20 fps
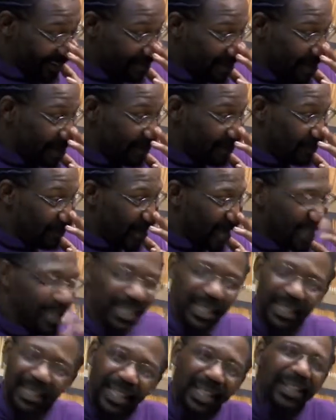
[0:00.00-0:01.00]
Matter of fact, I
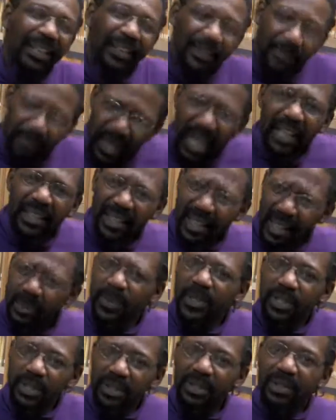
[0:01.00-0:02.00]
think I think we
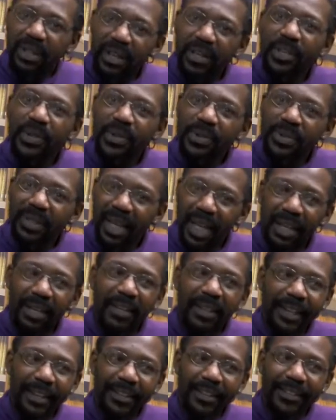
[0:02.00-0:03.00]
should start using that,
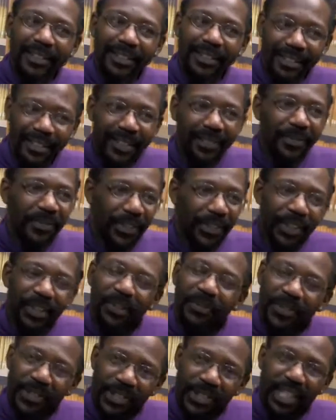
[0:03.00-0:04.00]
Deckers. You know,
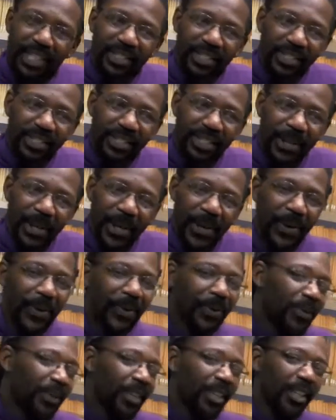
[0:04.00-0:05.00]
for session zero,
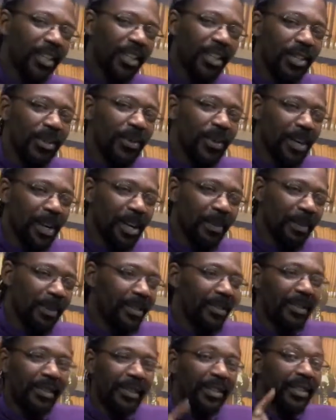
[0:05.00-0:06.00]
you up?
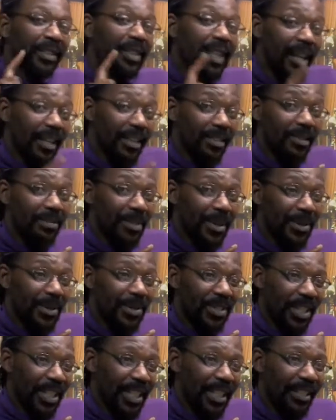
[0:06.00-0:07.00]
Dice
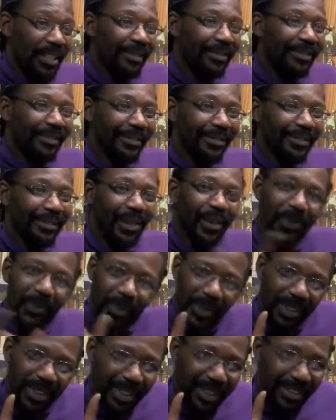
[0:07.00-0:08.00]
emoji
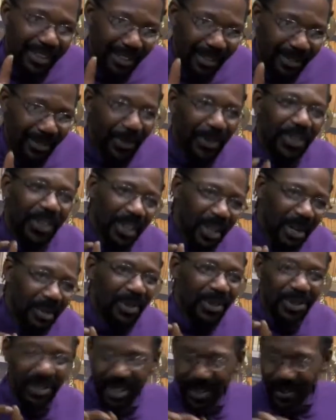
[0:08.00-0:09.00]
with the with the
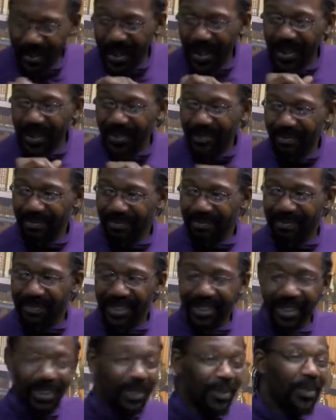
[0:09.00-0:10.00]
number zero.
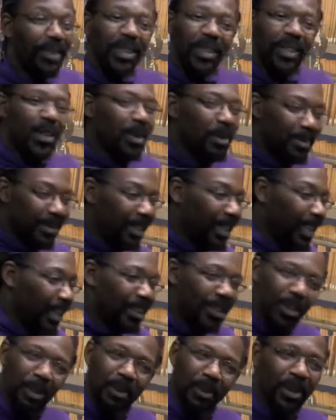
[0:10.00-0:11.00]
So no, yeah,
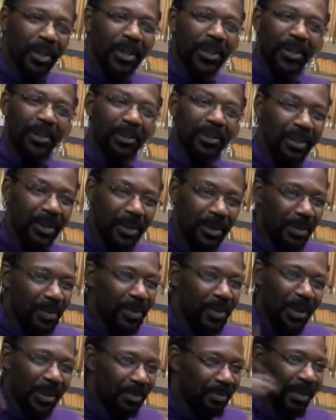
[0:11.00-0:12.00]
no more coot, no
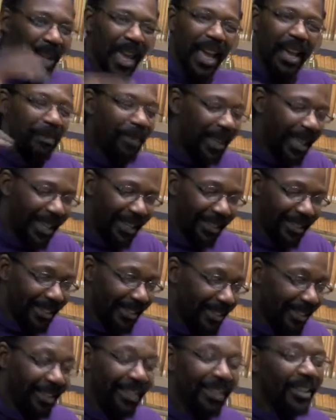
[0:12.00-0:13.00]
more eggplants.
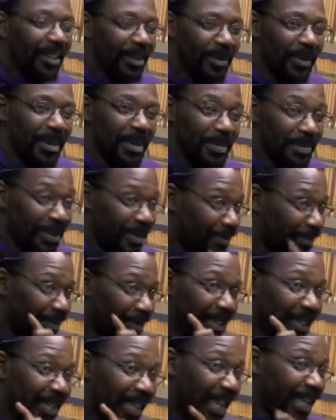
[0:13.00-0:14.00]
It's you up?
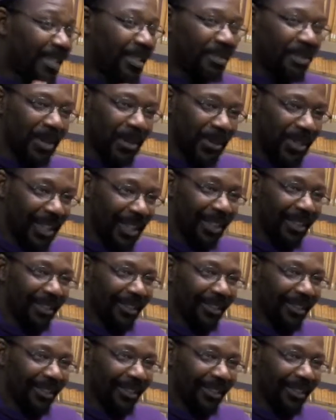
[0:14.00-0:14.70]
Dice emoji.